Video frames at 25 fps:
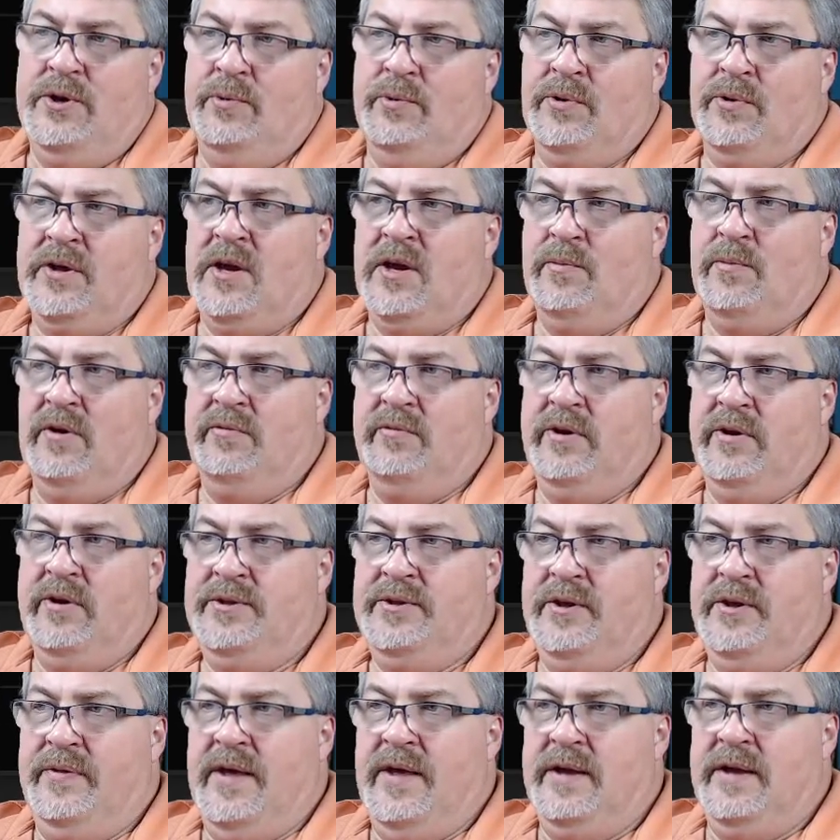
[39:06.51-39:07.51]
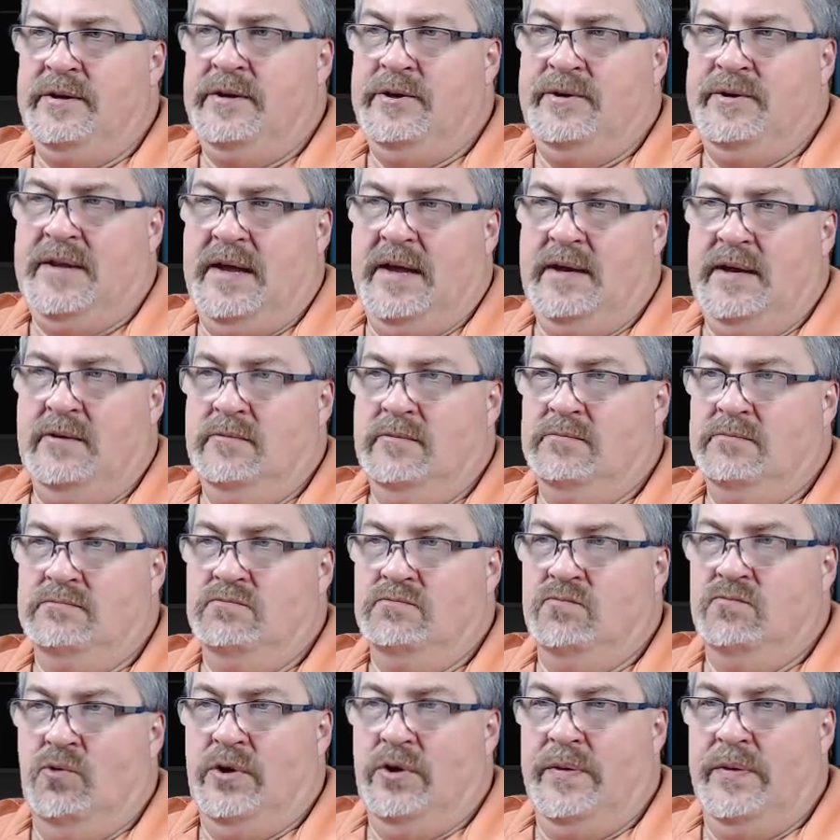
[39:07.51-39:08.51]
You want to come over and do that, and you take
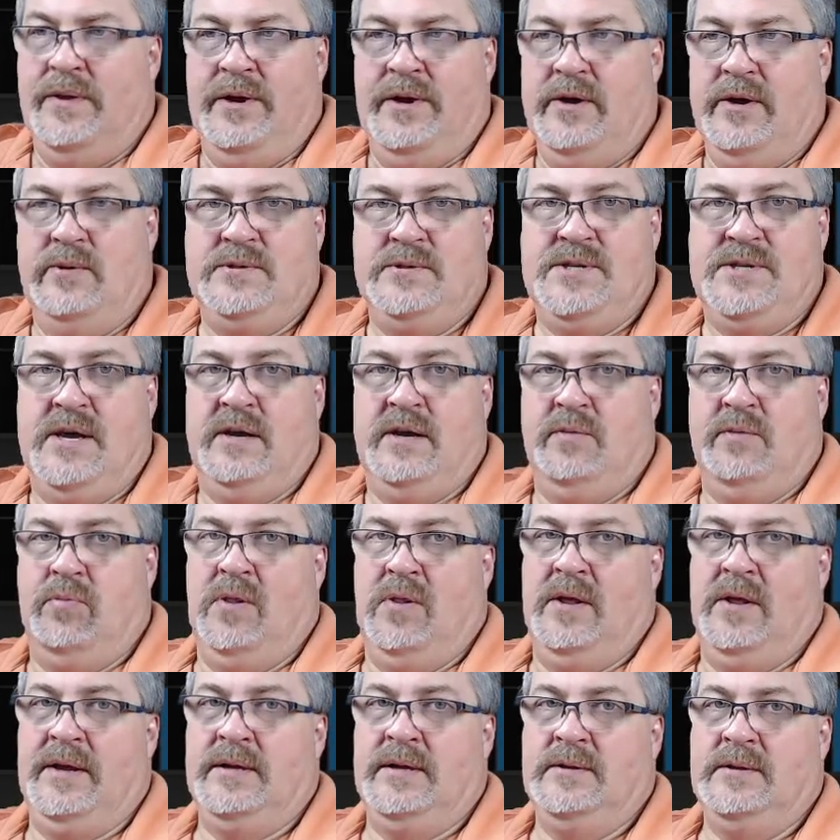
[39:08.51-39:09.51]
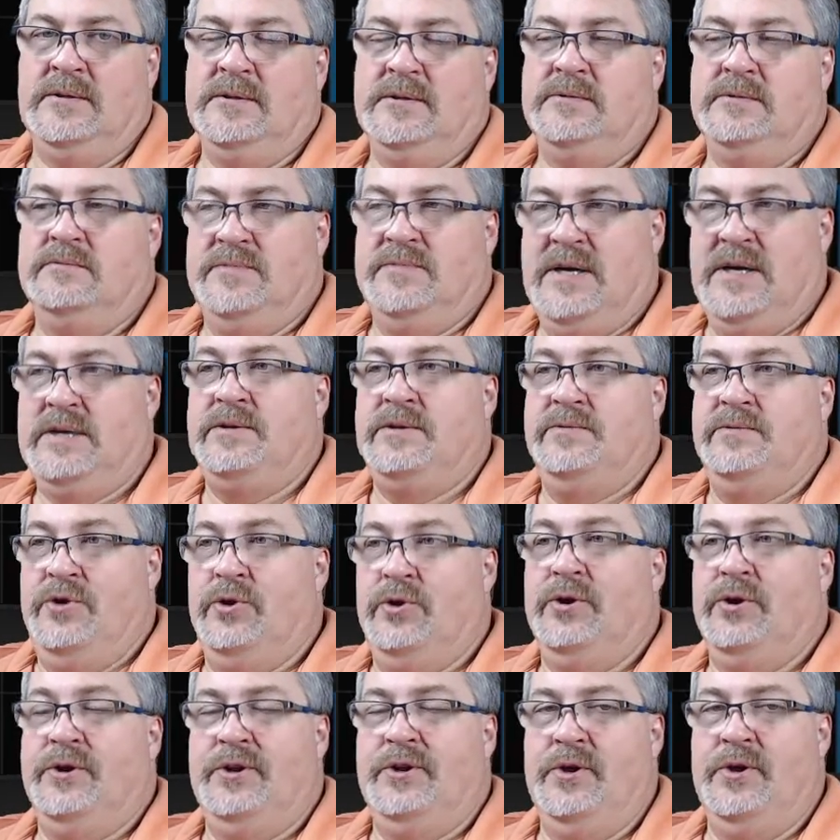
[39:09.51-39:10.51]
one of the nodes out of play. That you
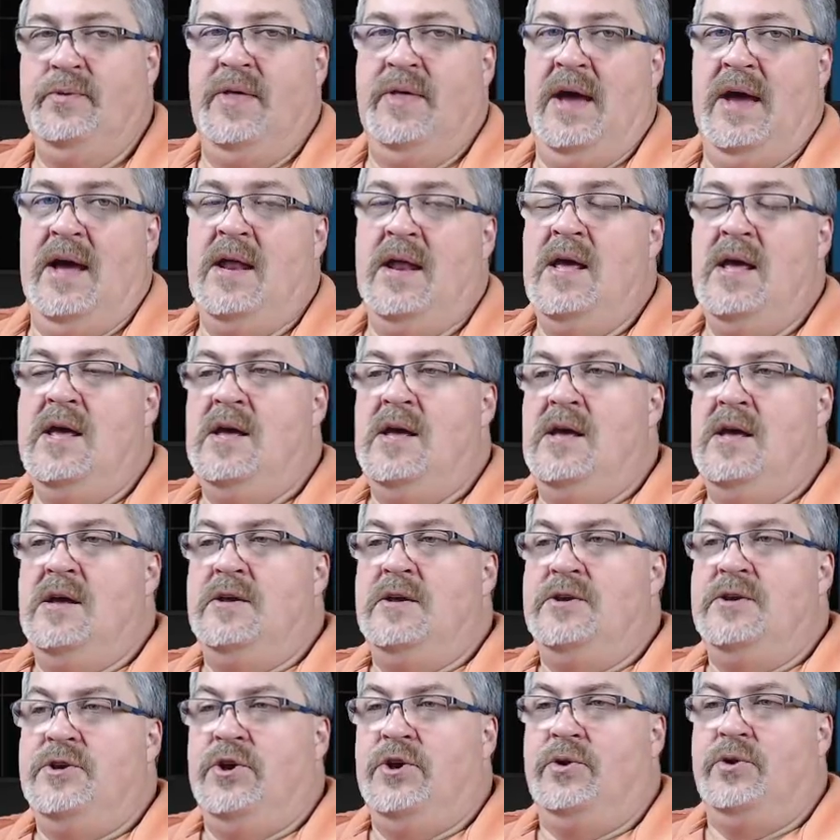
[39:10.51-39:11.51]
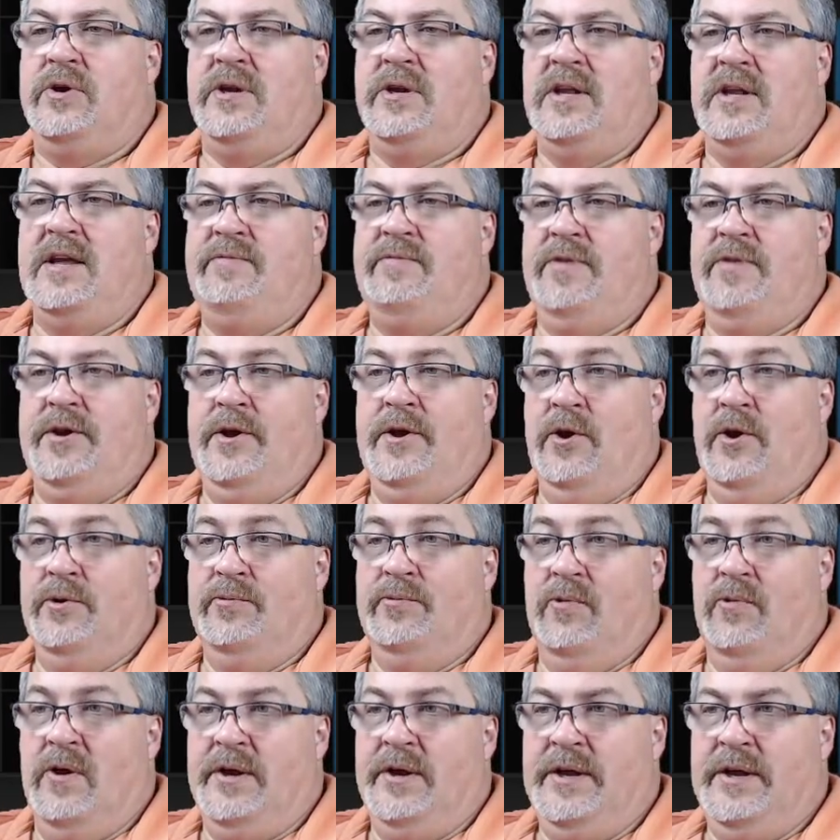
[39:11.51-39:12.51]
could do that. You could leave the
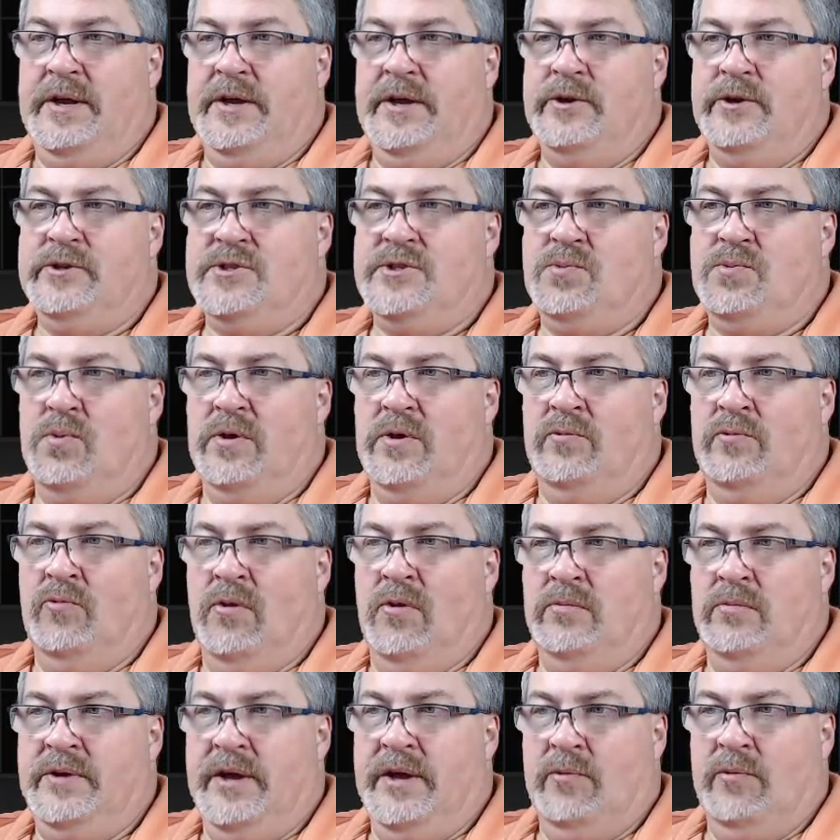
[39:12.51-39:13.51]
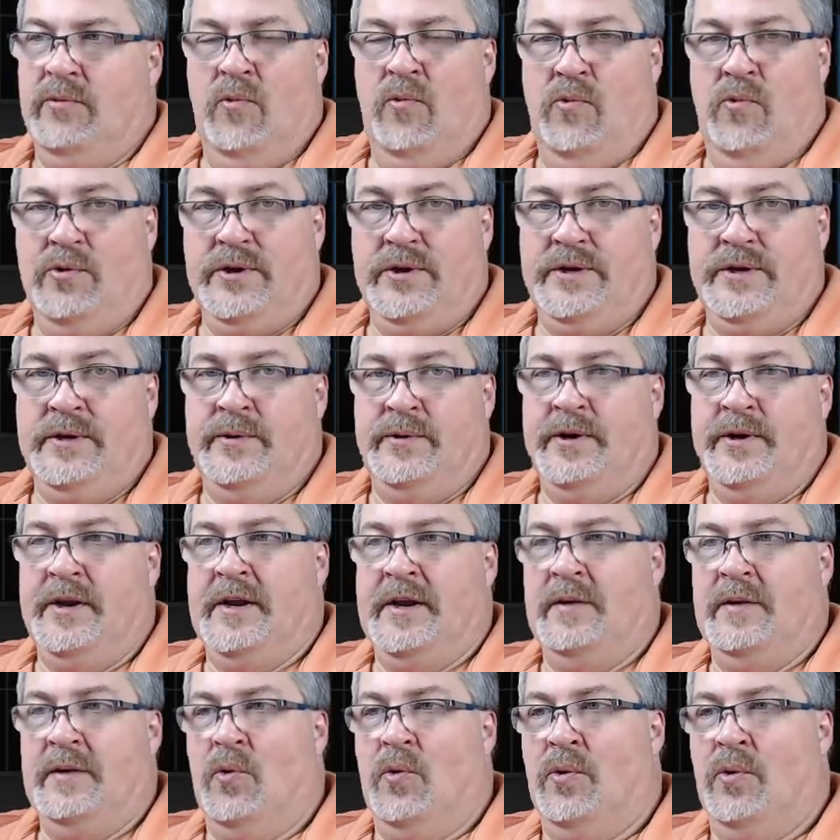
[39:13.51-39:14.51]
node running. You just wouldn't get rewarded on it
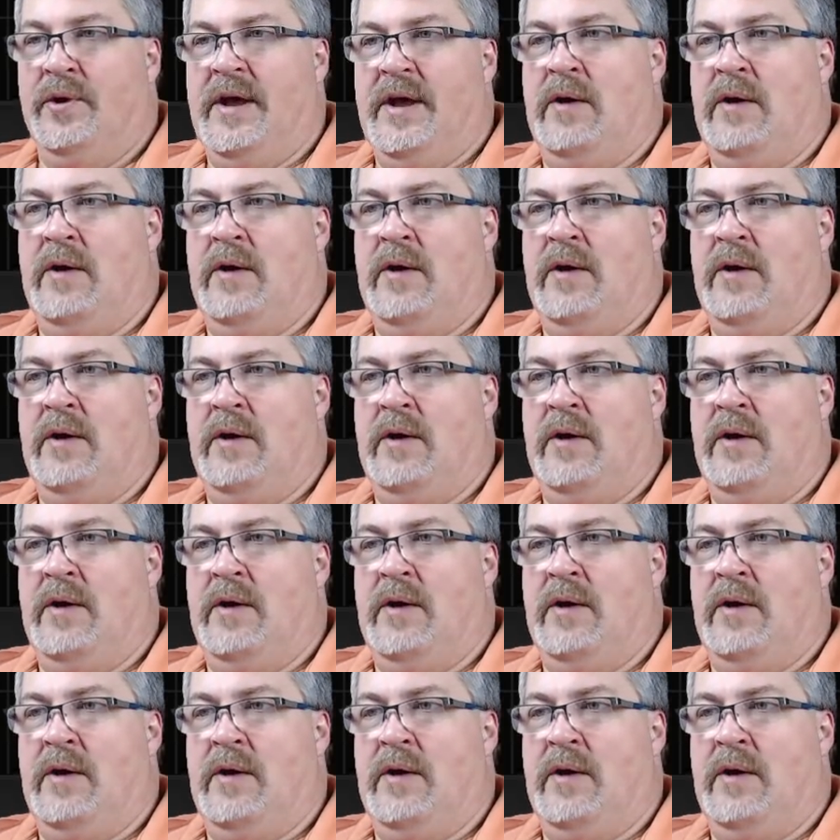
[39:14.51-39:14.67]
anymore.